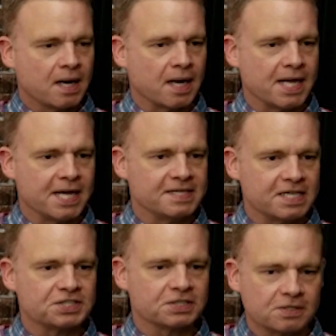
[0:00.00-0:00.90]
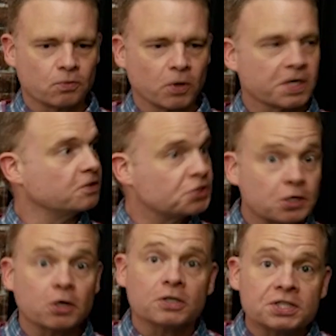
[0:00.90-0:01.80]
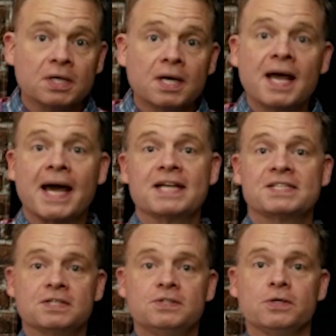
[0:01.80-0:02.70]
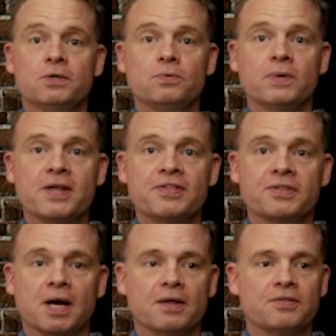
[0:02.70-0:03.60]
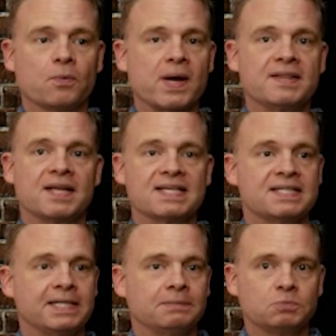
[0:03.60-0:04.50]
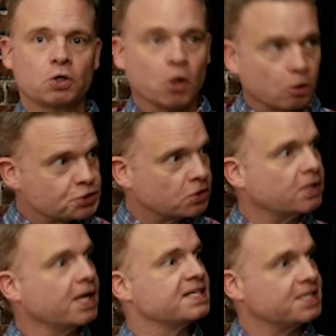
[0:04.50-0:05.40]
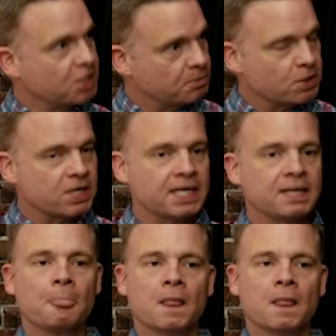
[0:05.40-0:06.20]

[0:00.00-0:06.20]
in addition to the work in the church, has to do with the way that I see culture and I see community,